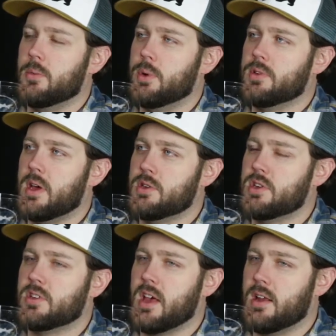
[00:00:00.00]
was
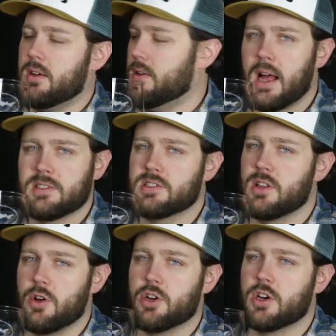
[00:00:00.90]
I'd
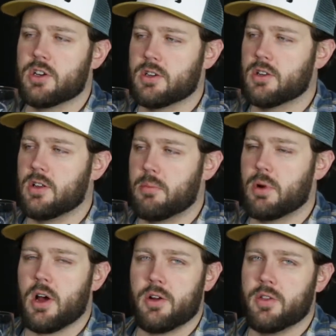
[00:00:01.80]
slow cook a
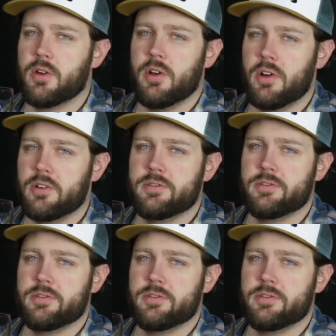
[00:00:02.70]
brat on the grill,